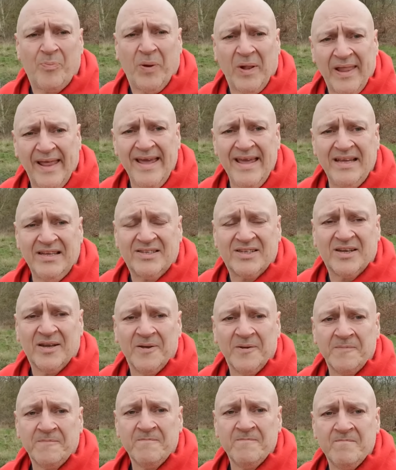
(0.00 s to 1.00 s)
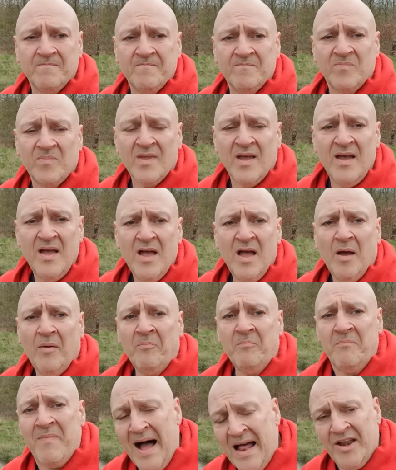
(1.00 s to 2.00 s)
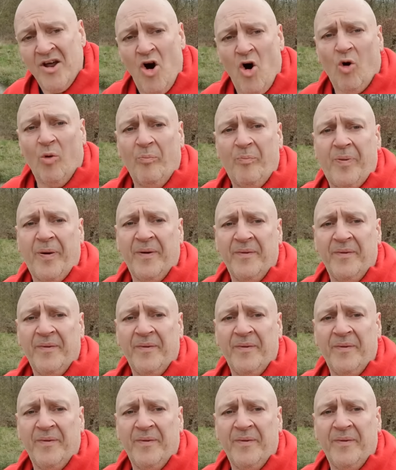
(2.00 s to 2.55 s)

police. Man up.